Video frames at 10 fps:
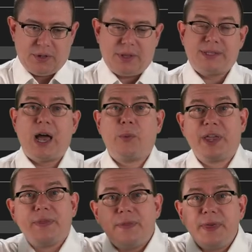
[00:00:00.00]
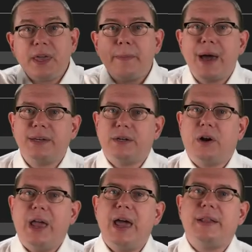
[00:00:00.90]
That's how we can think about it in
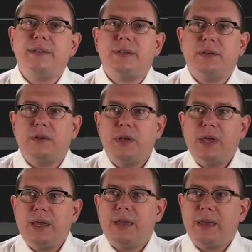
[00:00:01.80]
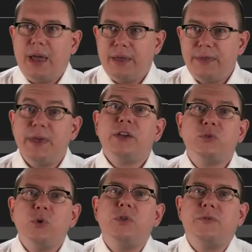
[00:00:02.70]
our heads to uh, think
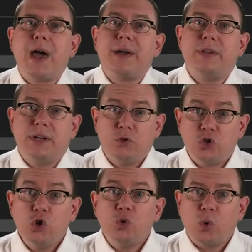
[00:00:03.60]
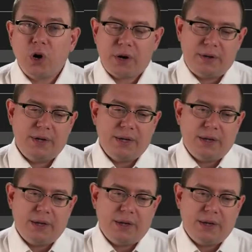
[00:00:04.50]
through the fact that it should work.